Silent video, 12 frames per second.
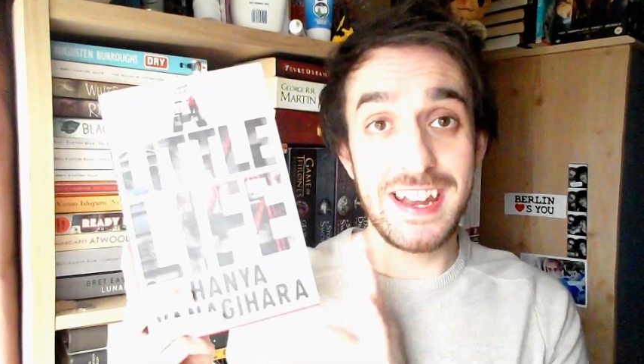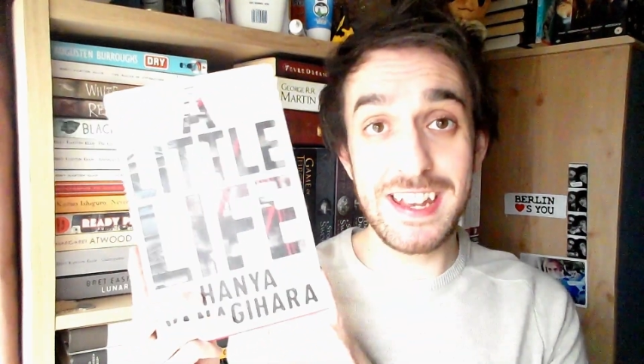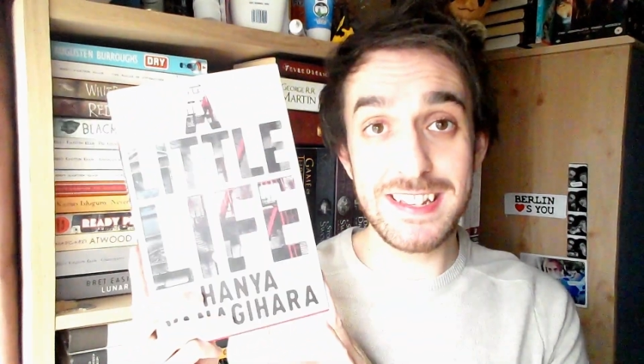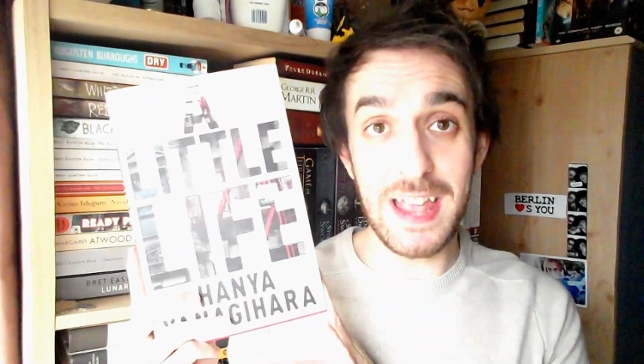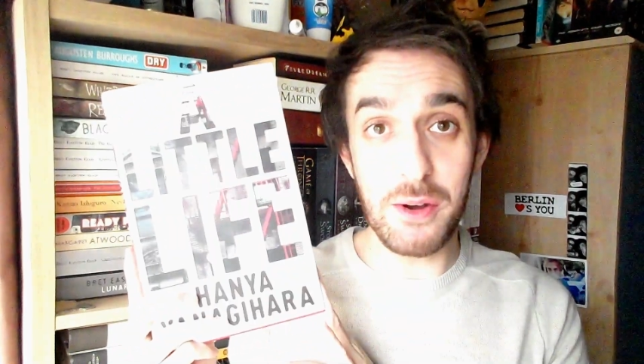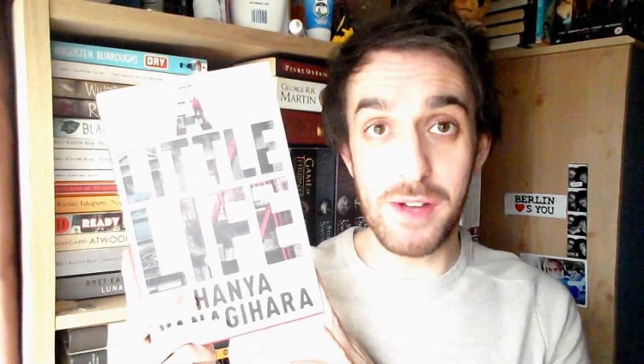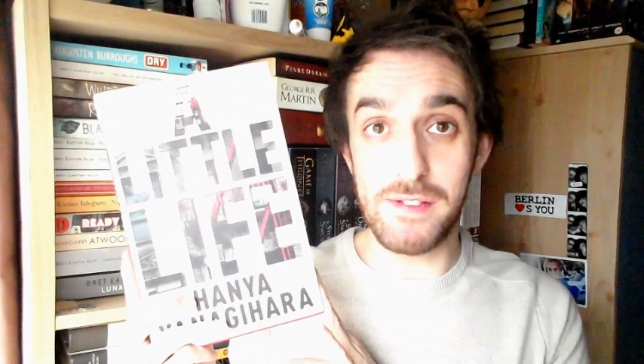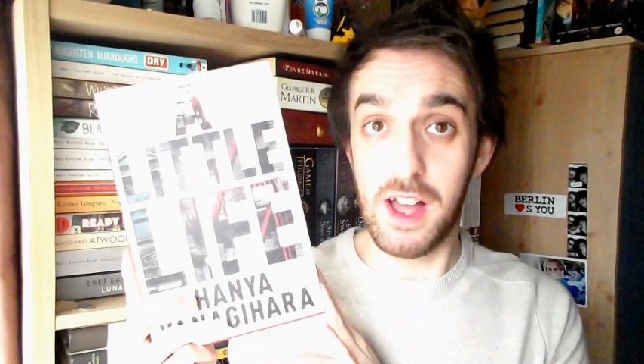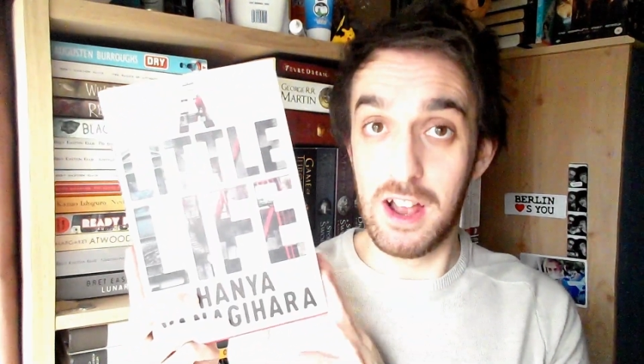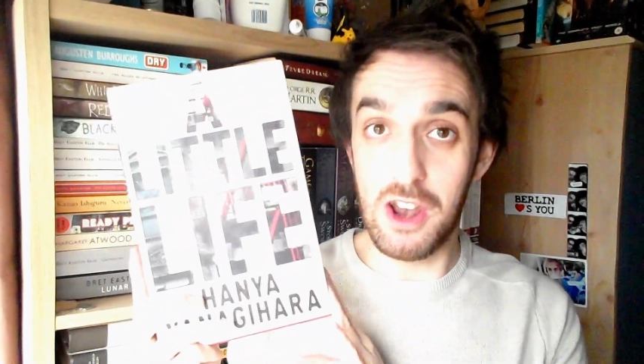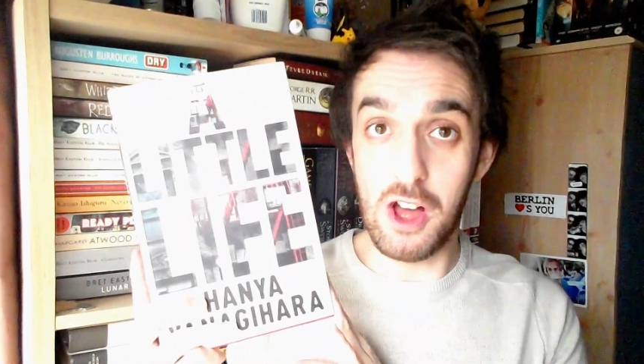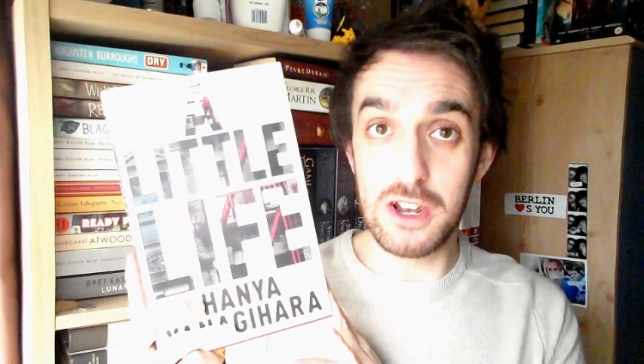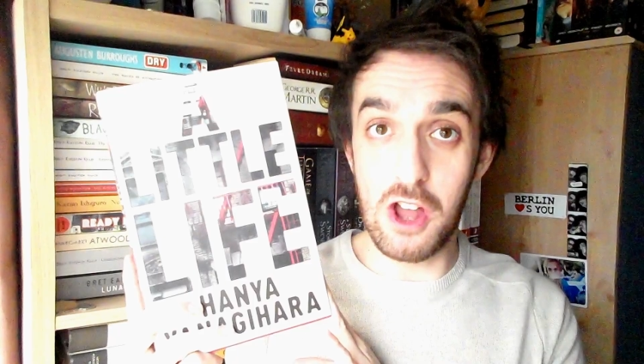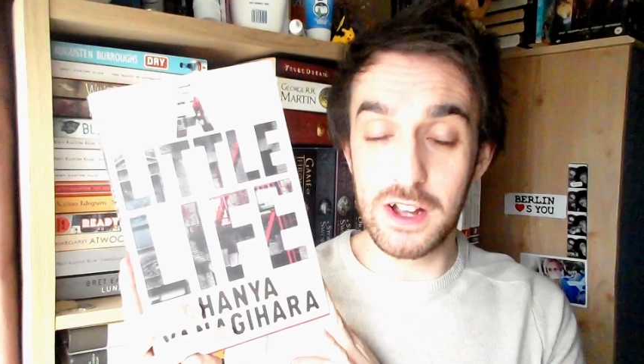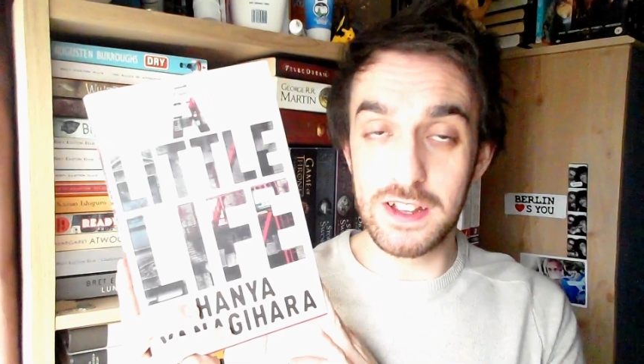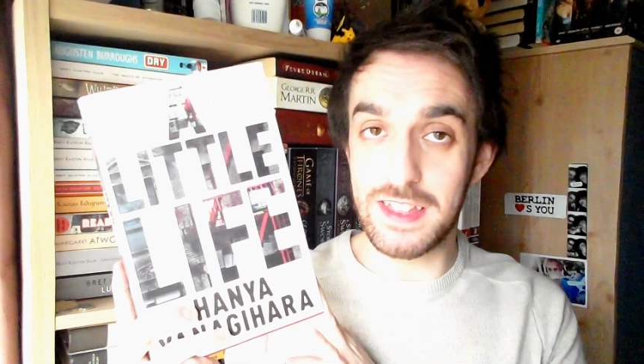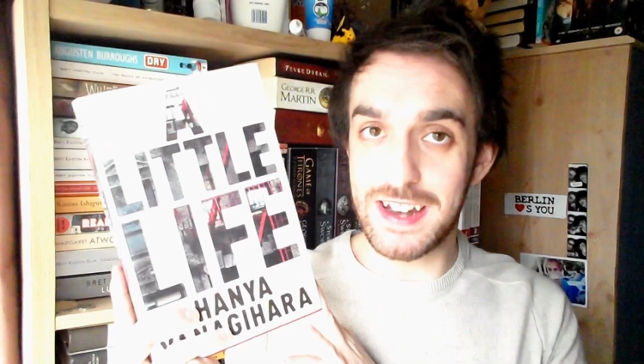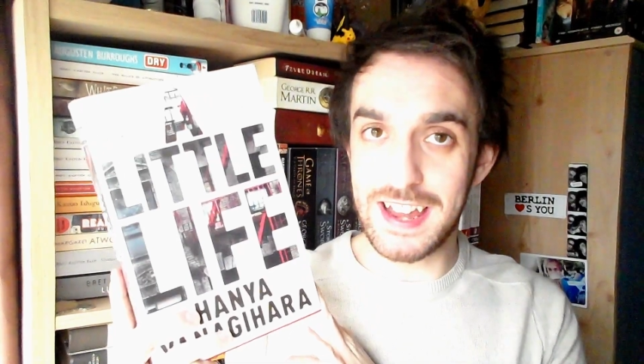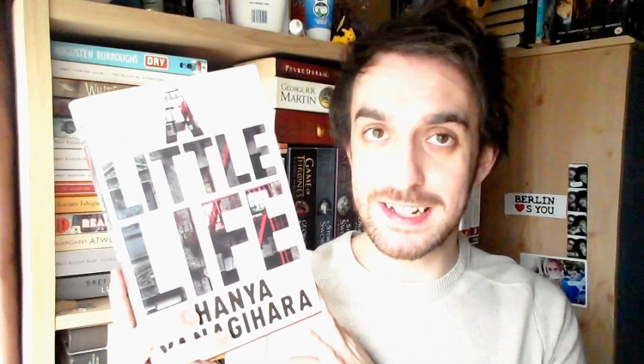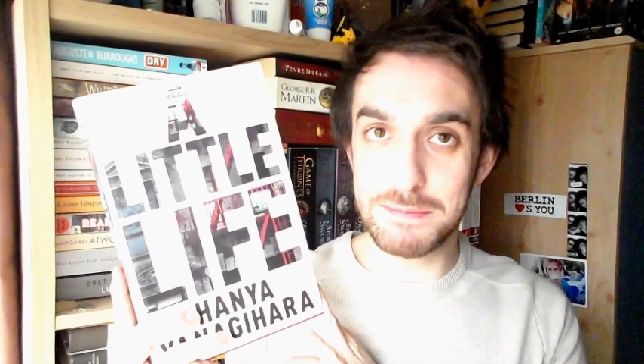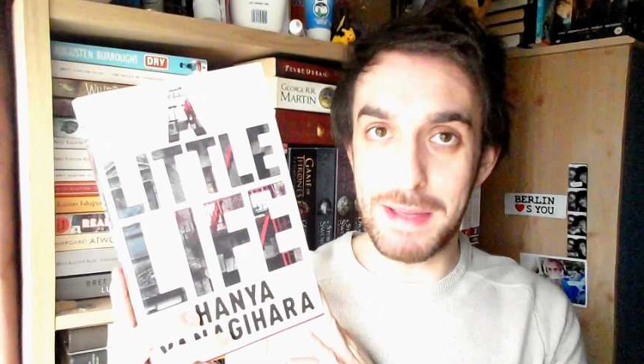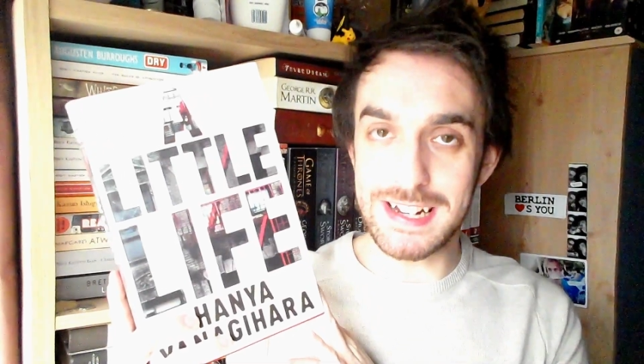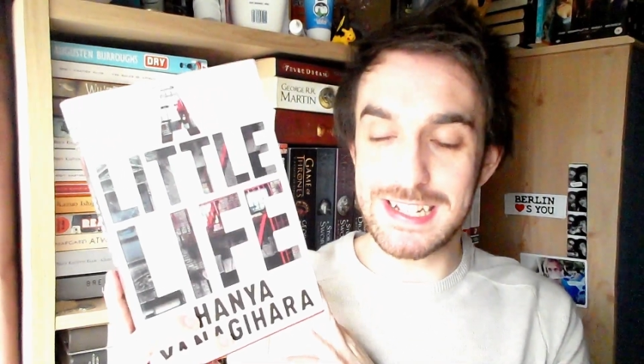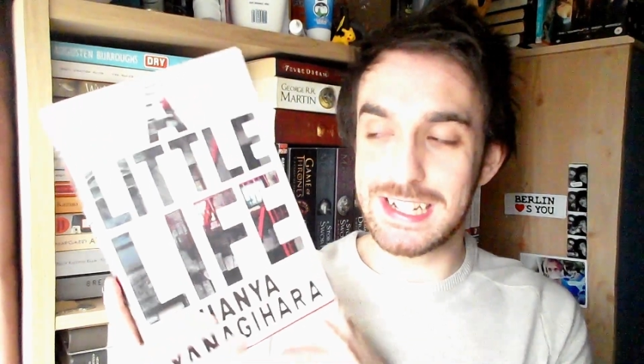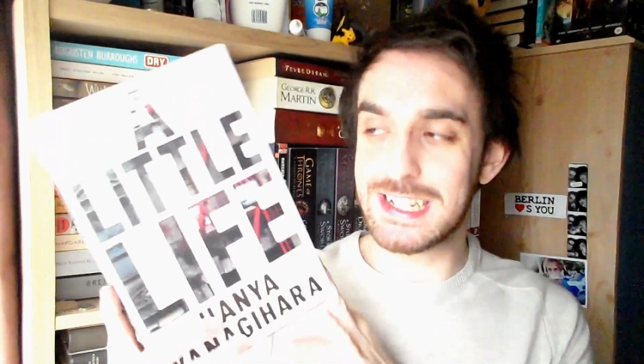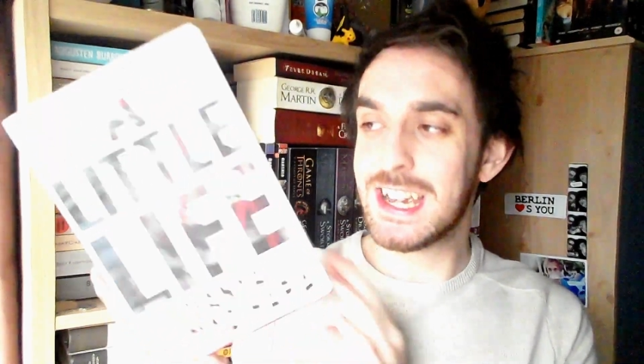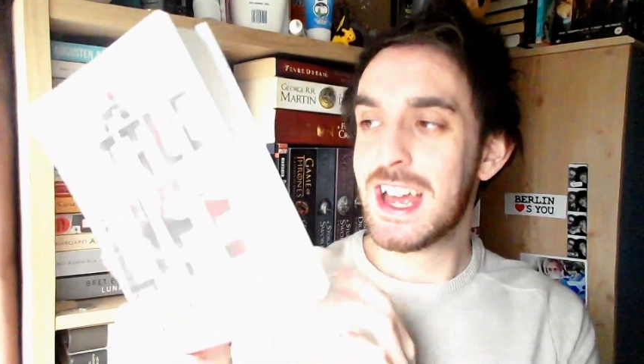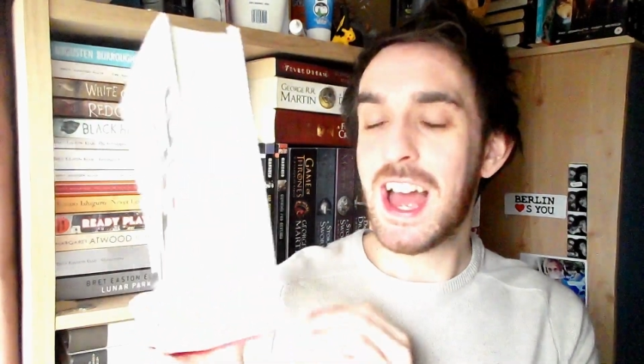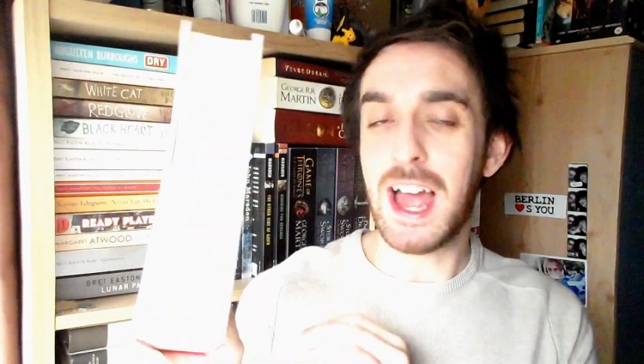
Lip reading: It is, however, a lot longer than I expected.